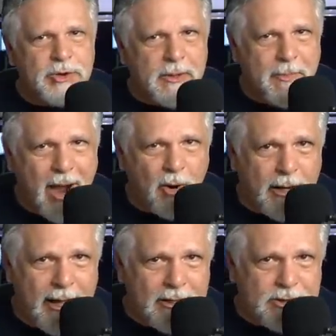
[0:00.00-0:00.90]
power
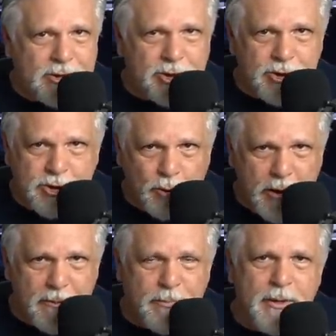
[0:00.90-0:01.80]
heads to
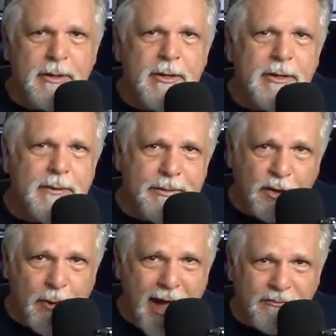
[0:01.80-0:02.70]
sweep the
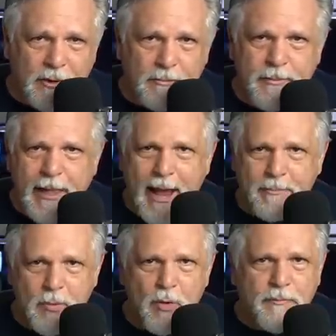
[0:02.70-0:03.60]
gravel and
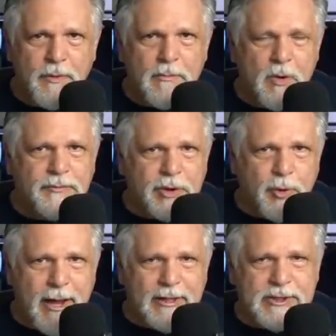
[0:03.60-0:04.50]
move
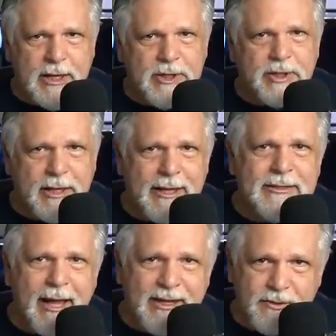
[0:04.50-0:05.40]
detritus into the
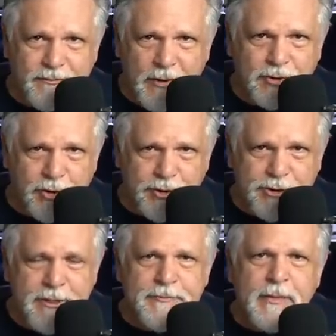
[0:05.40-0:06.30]
intakes of filters.
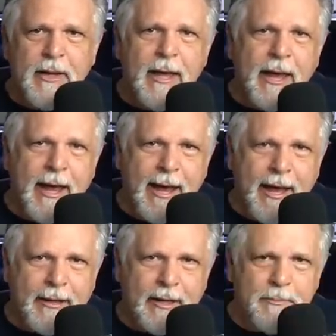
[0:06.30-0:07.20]

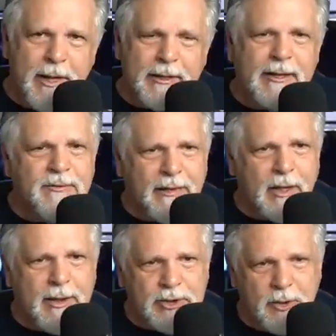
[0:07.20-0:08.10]
And but in the video,
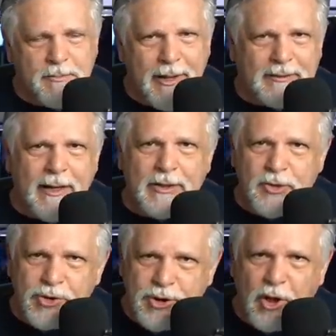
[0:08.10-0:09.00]
I do admit that you
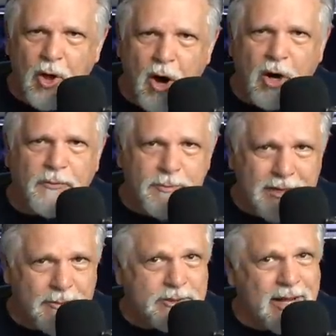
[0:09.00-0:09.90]
still are from
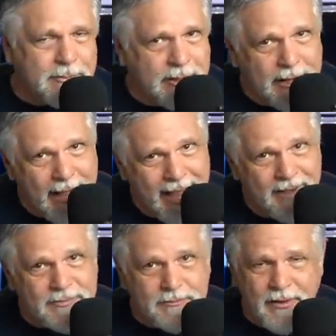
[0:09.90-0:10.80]
time to time going to
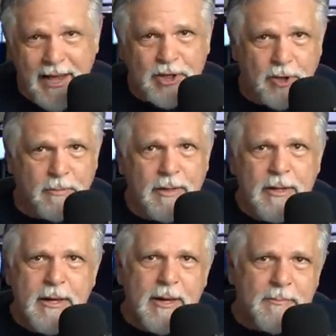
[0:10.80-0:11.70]
have to vacuum,
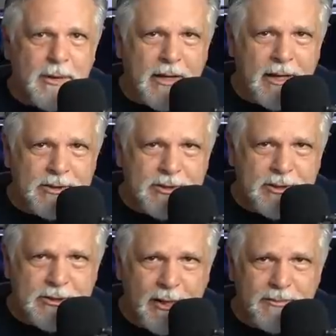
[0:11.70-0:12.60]
because
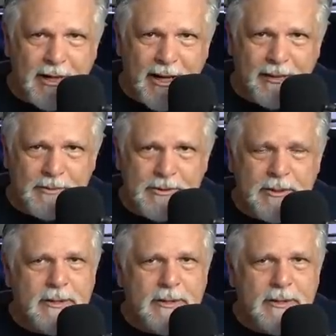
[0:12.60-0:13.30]
sometimes